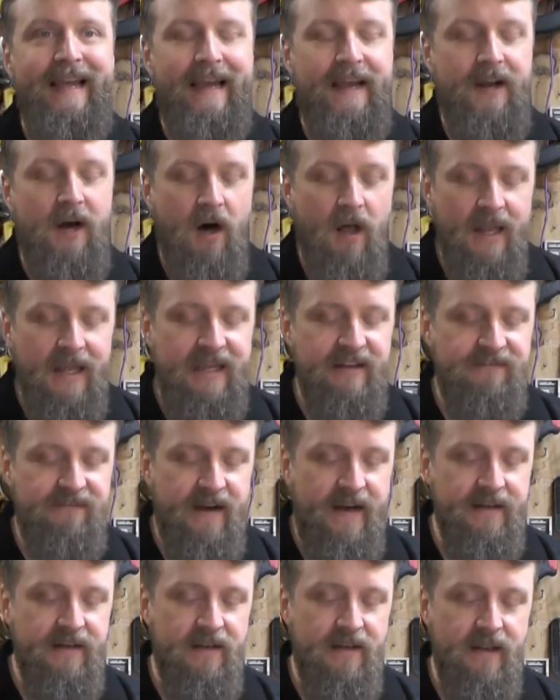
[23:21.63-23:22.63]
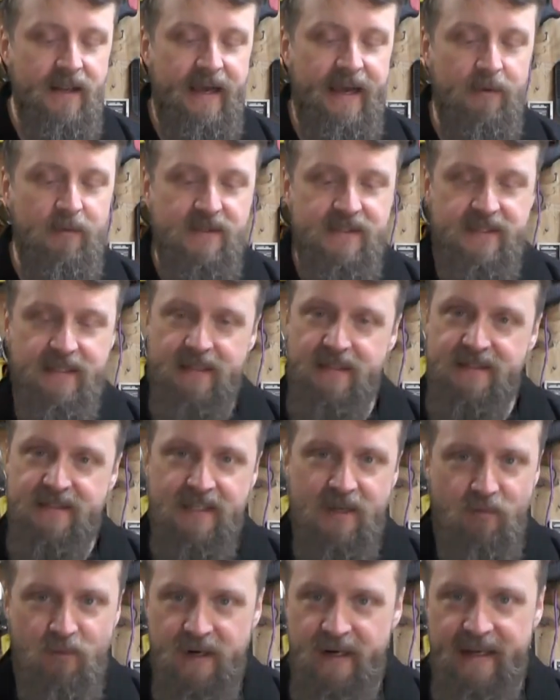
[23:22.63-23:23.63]
And all I could find online was that
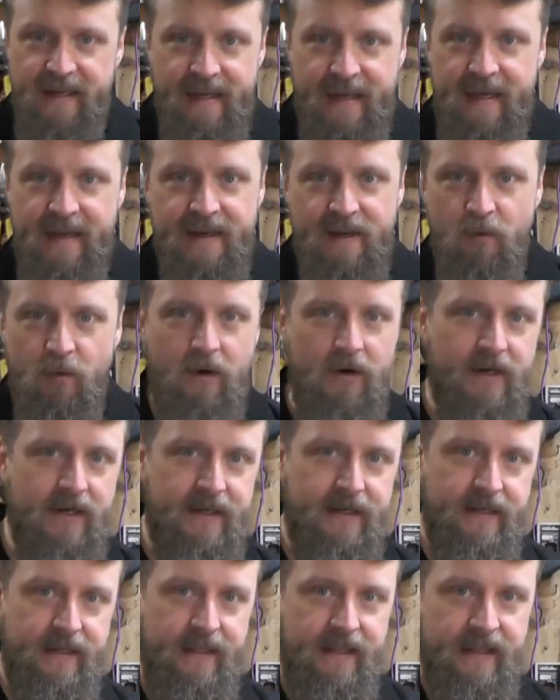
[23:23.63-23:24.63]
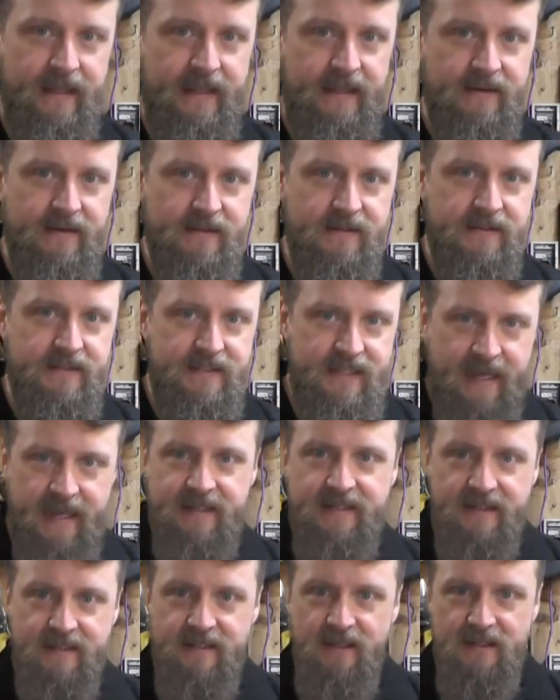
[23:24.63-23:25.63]
someone had gotten it working in
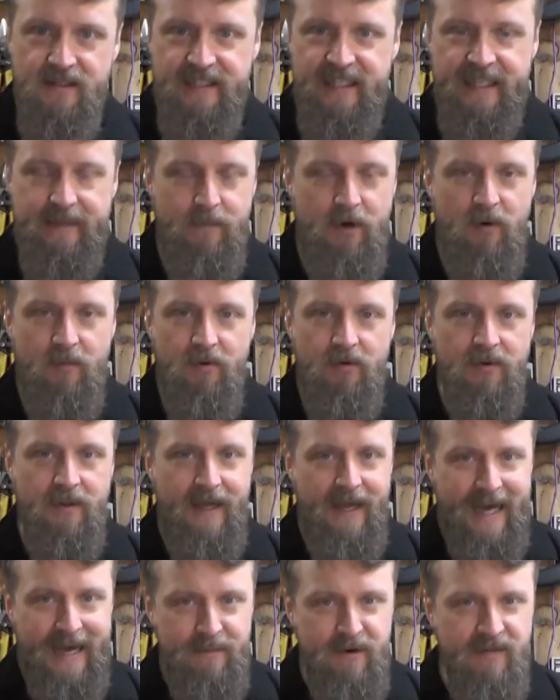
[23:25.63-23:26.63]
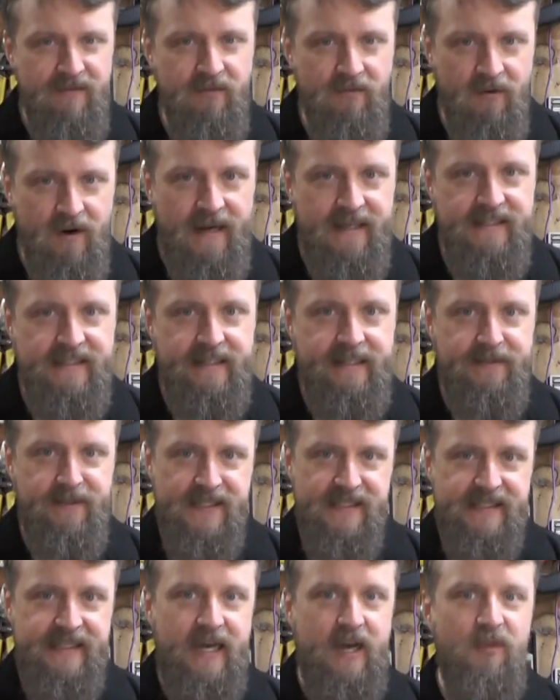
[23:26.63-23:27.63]
Texas on T-Mobile. I'm on Verizon in
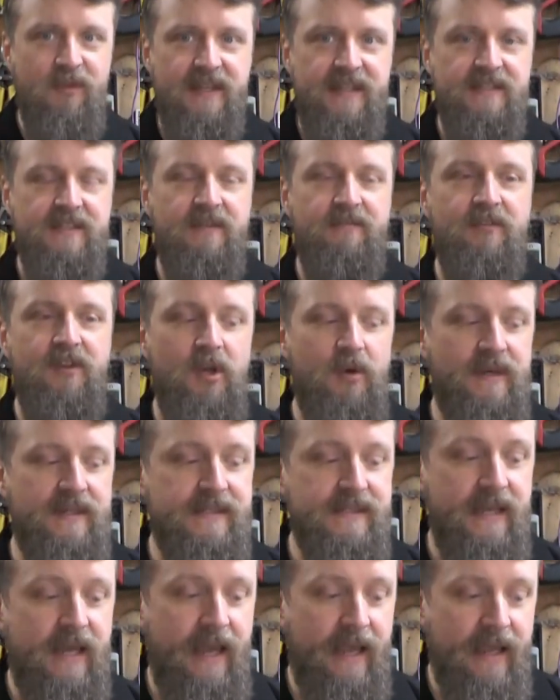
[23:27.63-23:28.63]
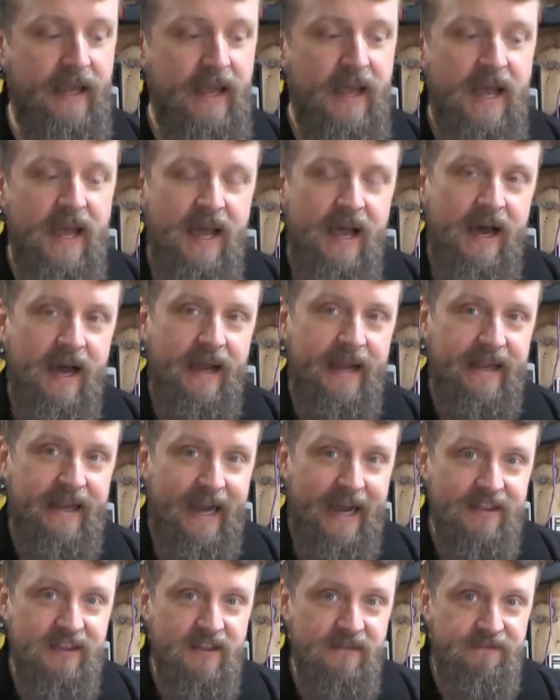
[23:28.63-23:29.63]
the southeast of the USA. I
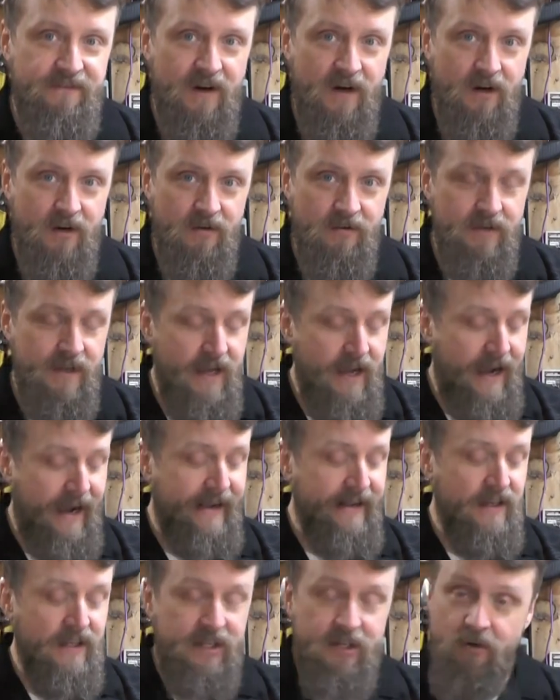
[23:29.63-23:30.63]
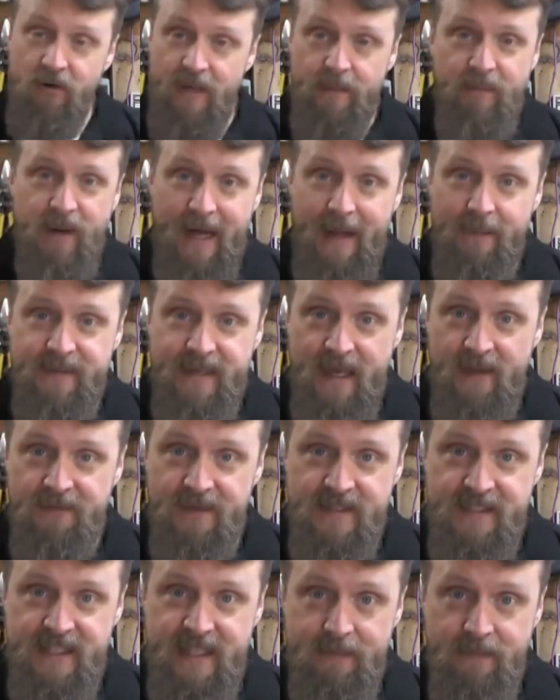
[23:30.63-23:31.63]
got the phone. I literally popped out
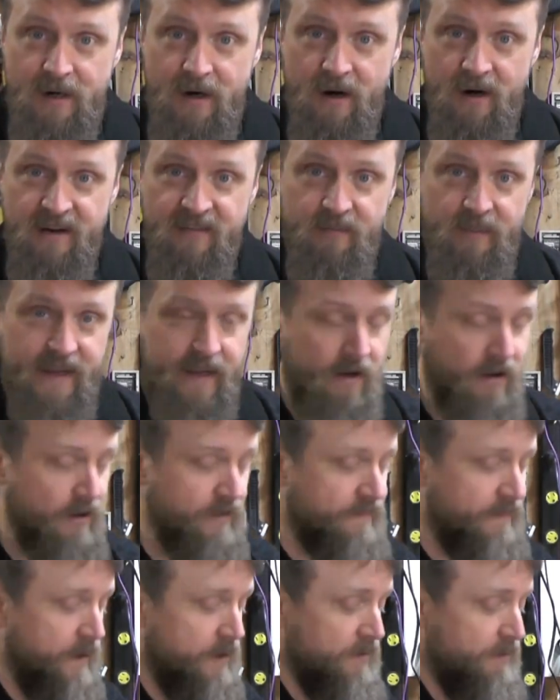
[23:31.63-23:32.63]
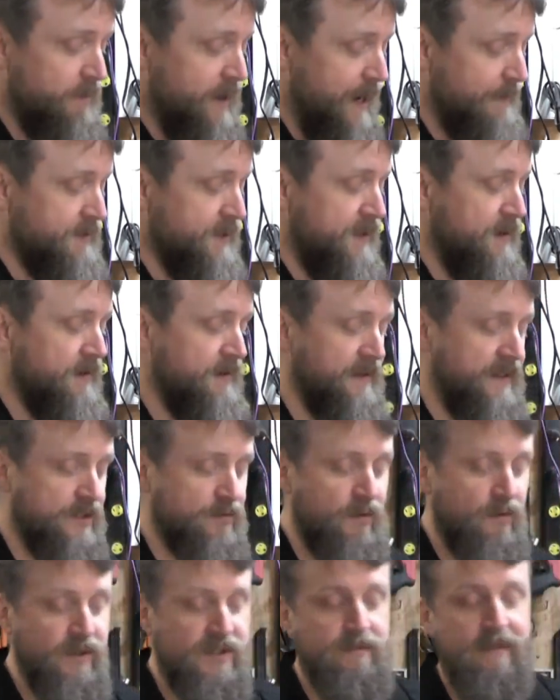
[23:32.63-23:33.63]
the SIM card of my old phone, popped it into this
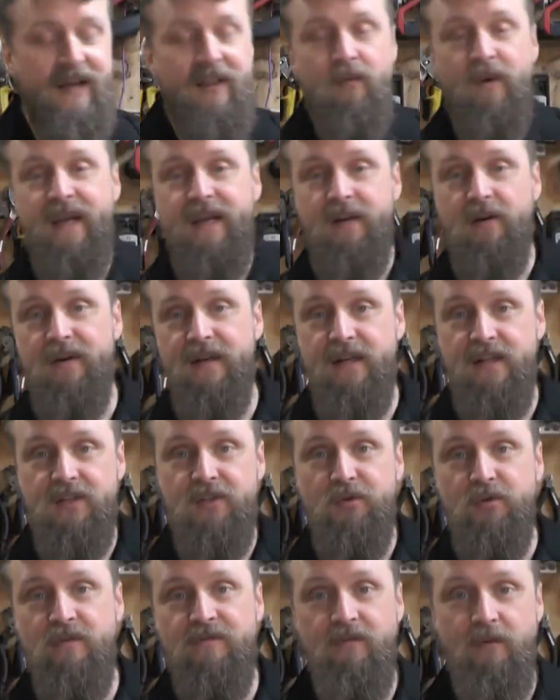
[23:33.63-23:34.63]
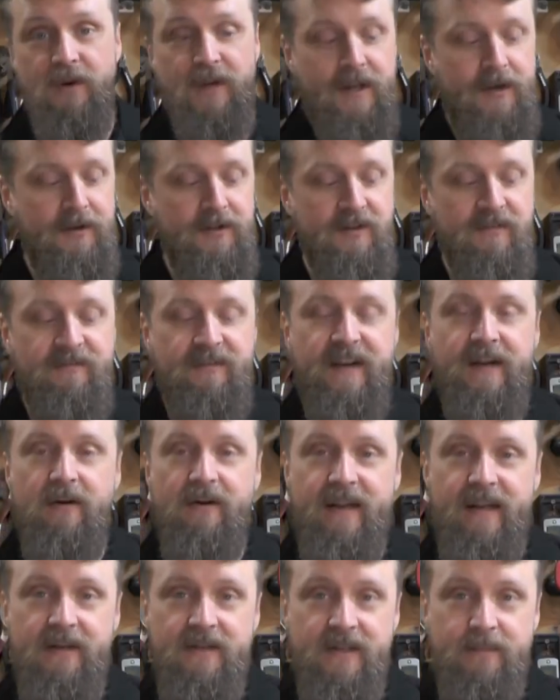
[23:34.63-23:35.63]
one, which by the way, you don't need a tool for. You can use your
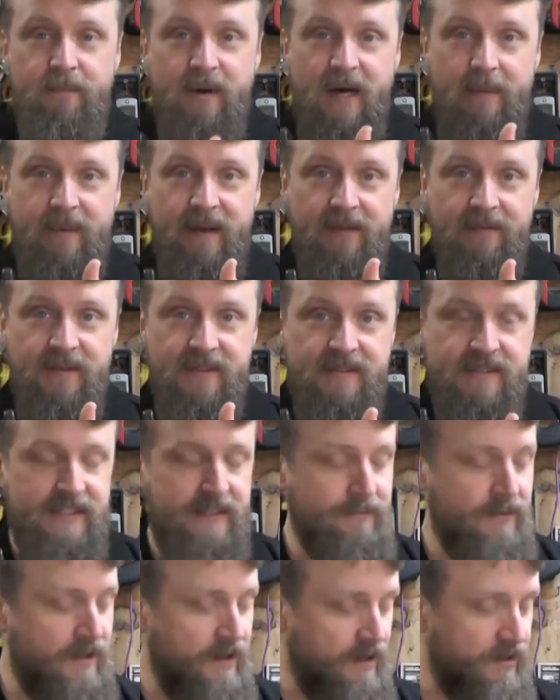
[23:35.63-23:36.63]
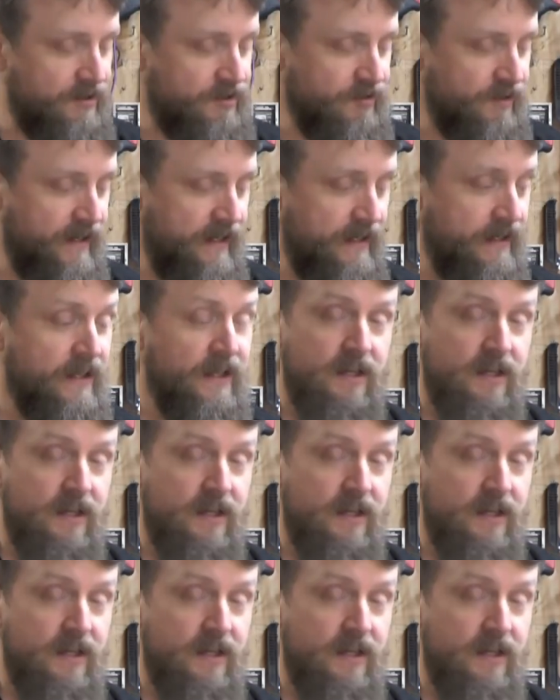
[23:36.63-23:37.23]
fingernail to pop out the SIM card tray.